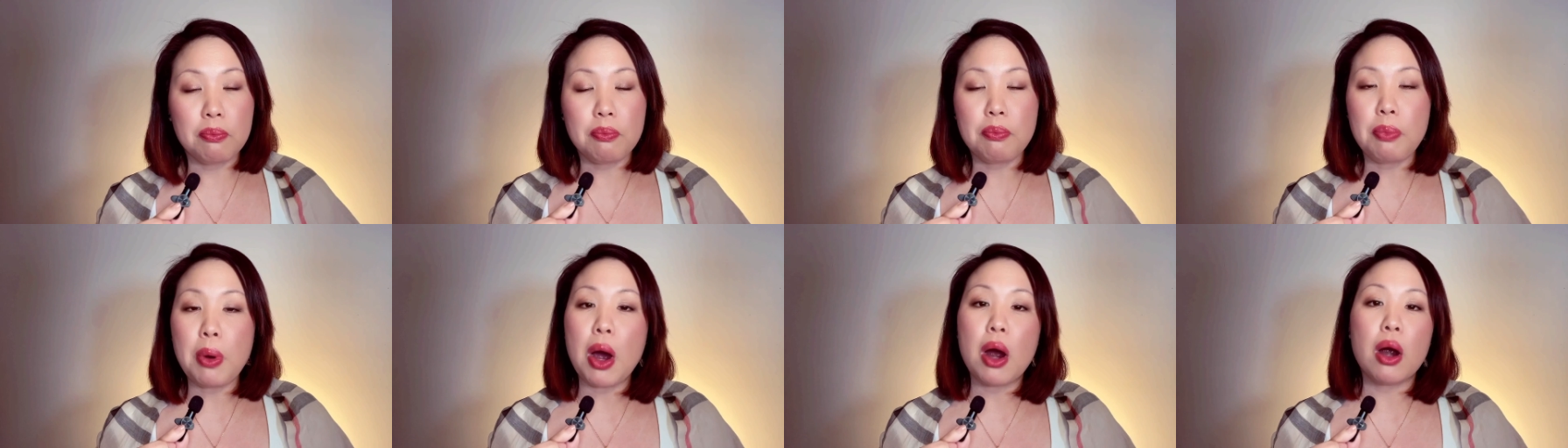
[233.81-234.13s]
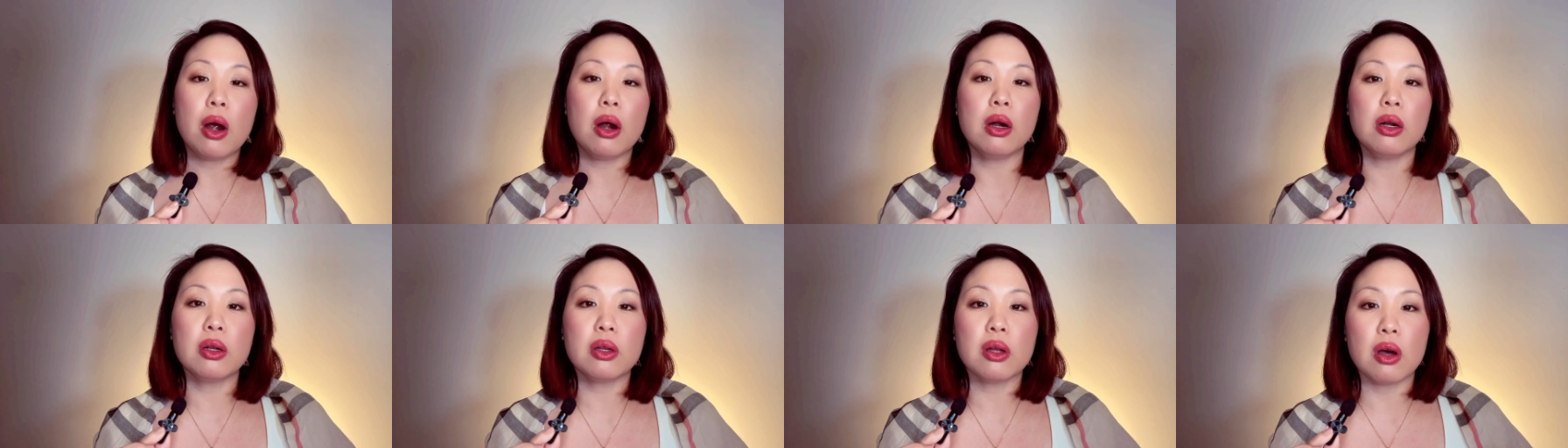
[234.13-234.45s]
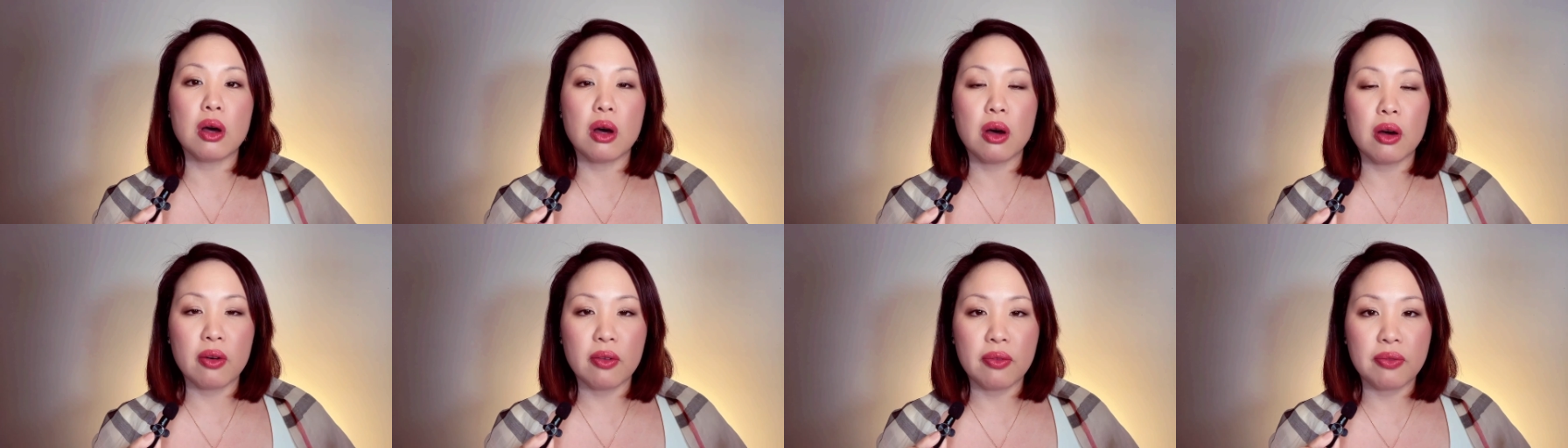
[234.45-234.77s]
part
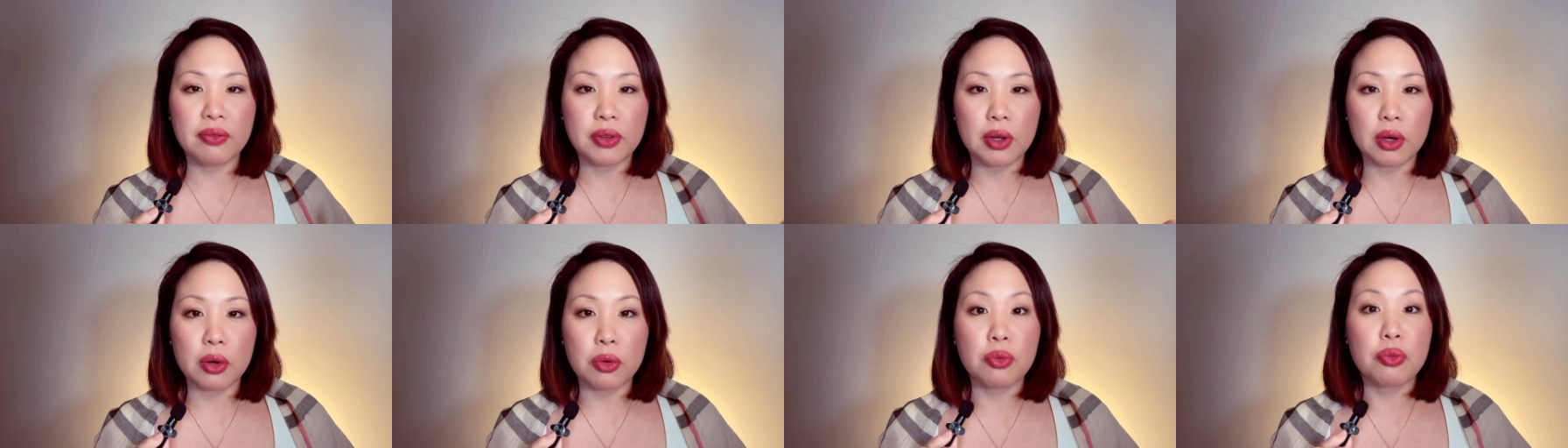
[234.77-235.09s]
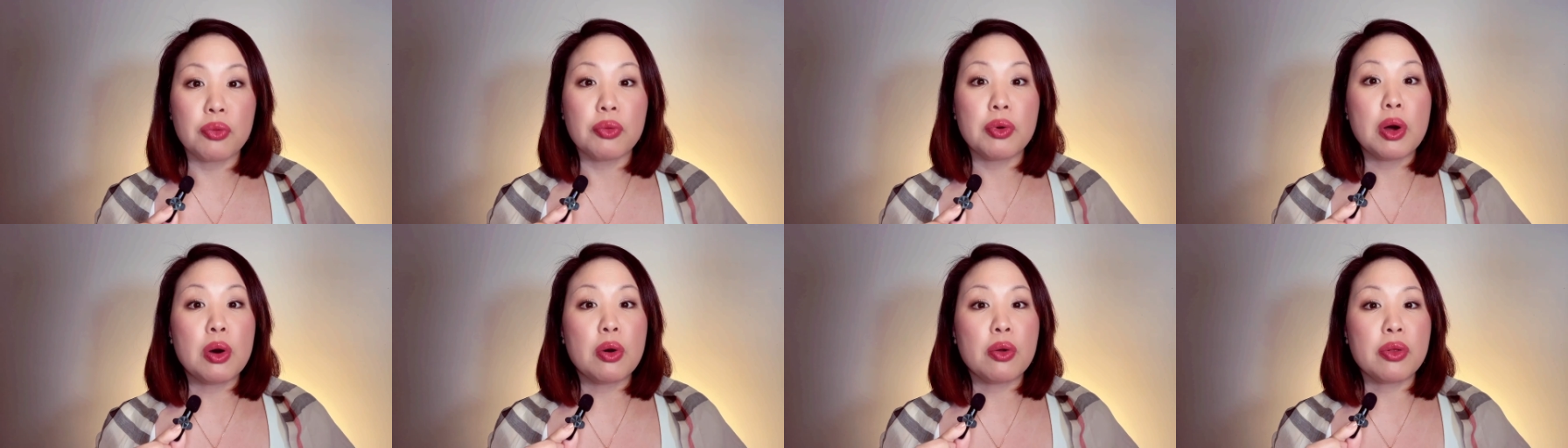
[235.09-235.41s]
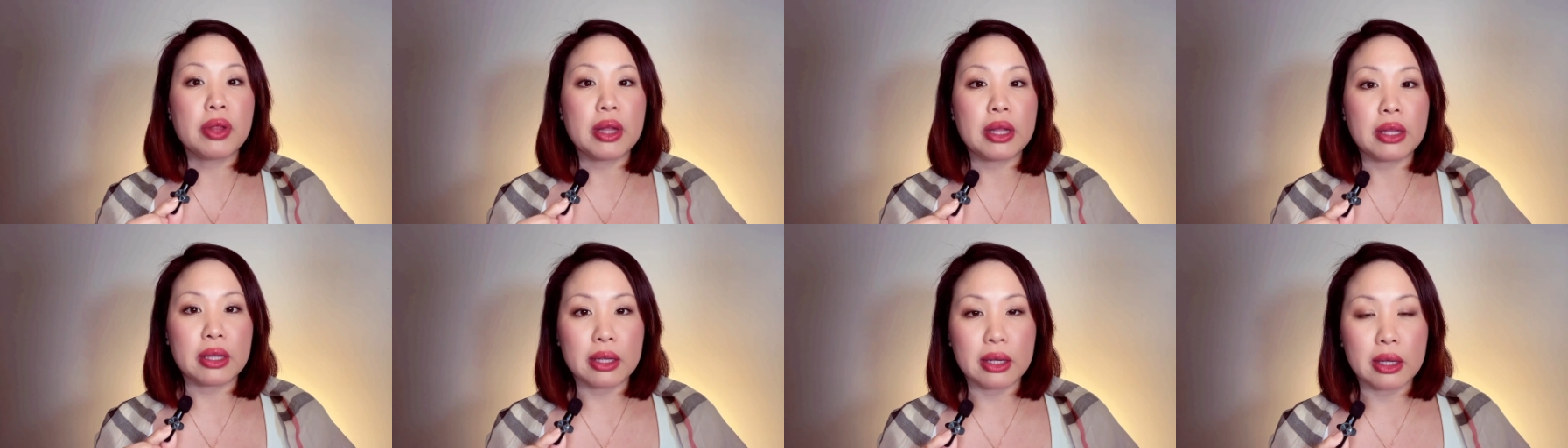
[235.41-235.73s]
of the growth
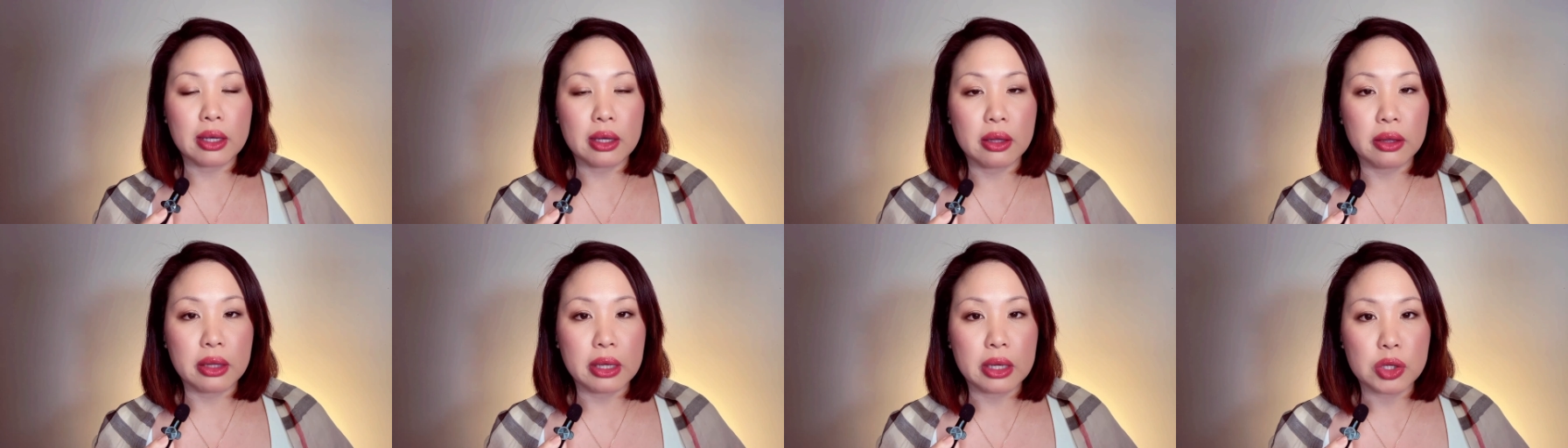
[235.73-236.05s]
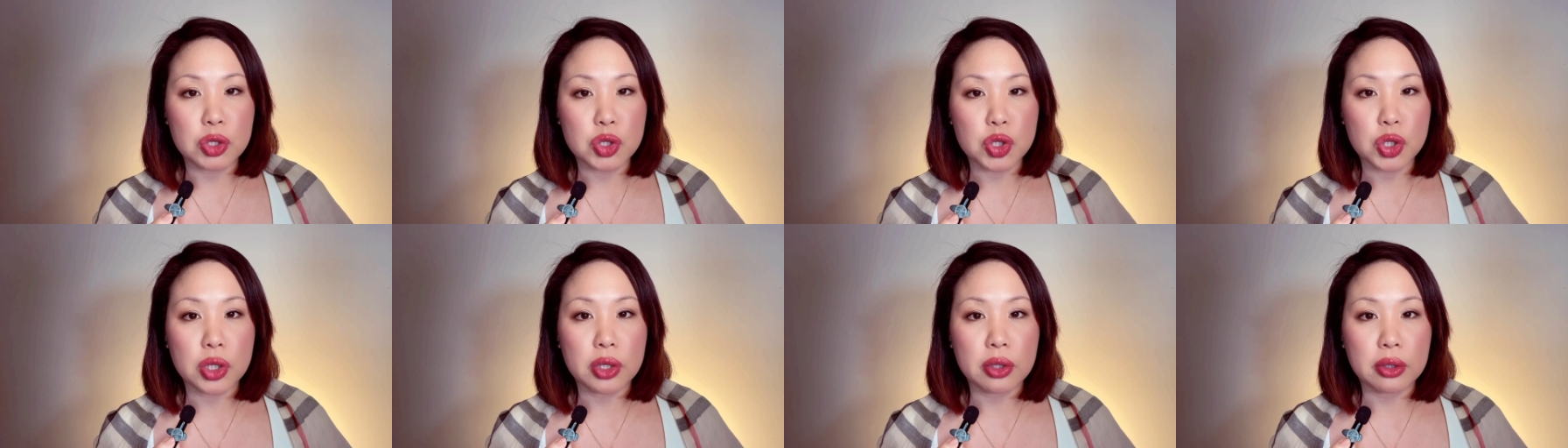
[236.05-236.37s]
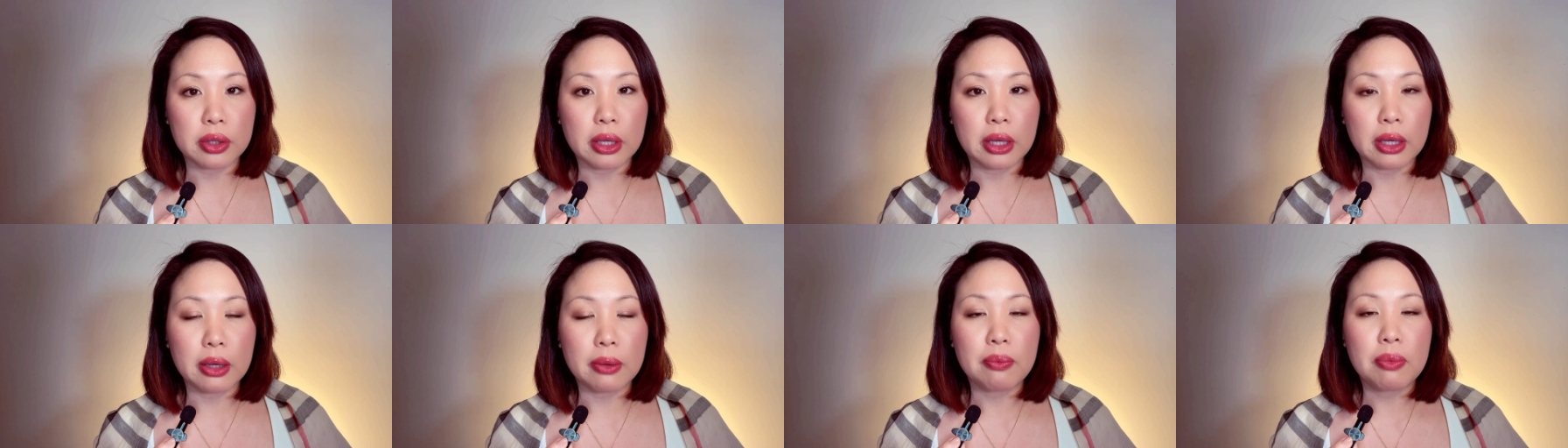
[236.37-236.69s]
and healing
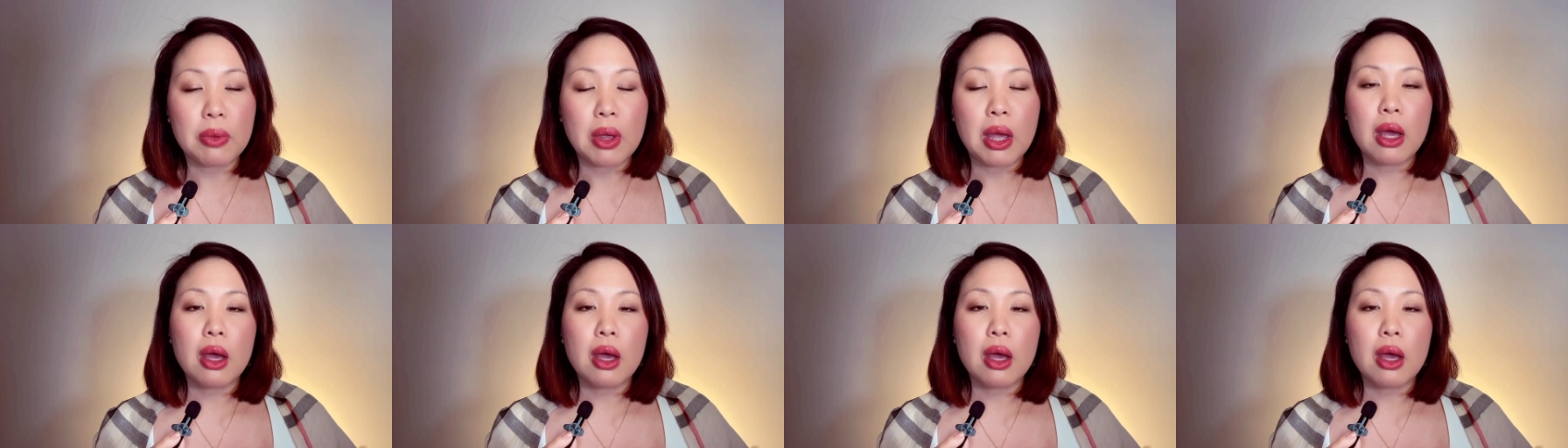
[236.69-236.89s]
journey.